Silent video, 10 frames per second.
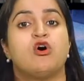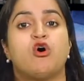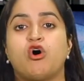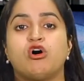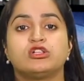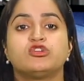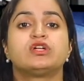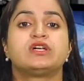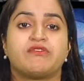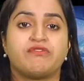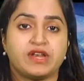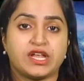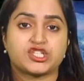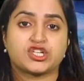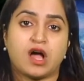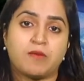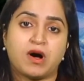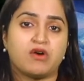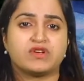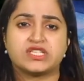Although the definition
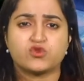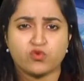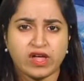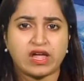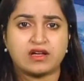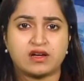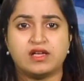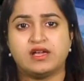above is vague,